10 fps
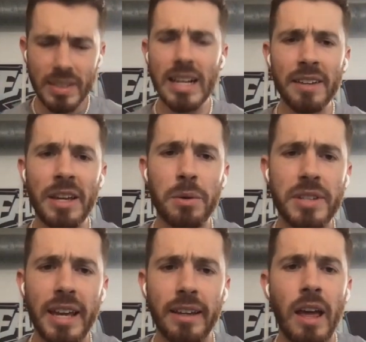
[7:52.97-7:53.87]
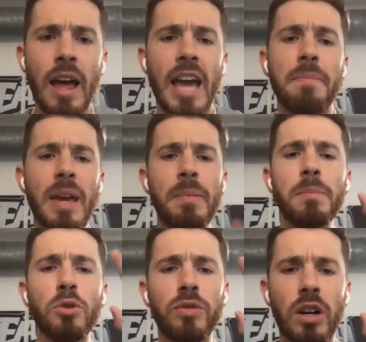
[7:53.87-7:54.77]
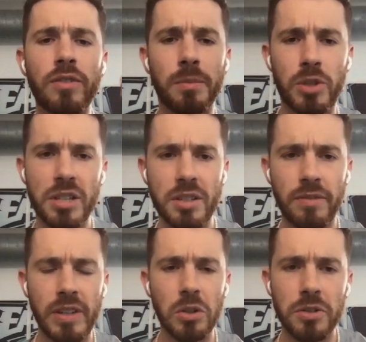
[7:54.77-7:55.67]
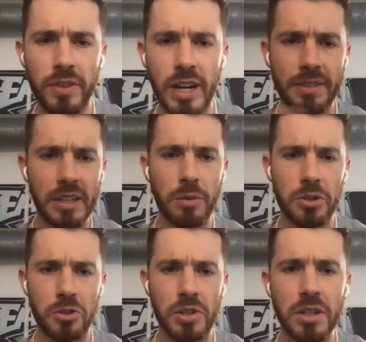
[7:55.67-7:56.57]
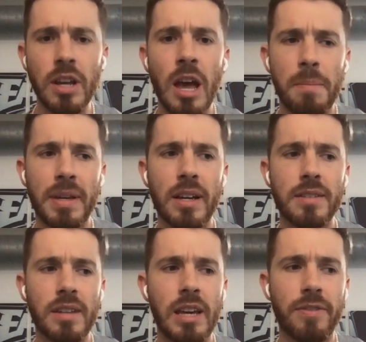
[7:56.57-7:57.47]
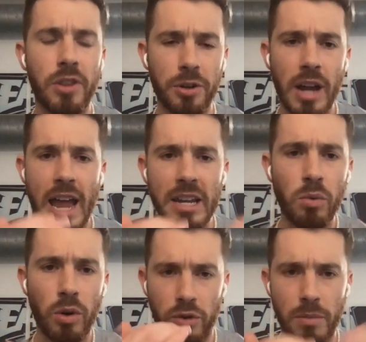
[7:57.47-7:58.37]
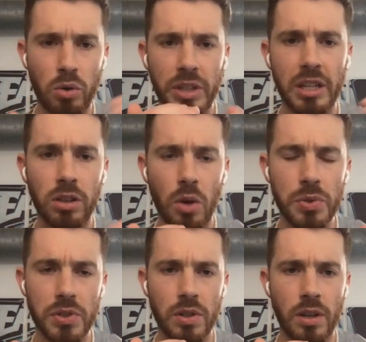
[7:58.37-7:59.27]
and they were saying, hey, maybe move on from Justin Fields for Anthony Richardson, because if they're anywhere remotely close,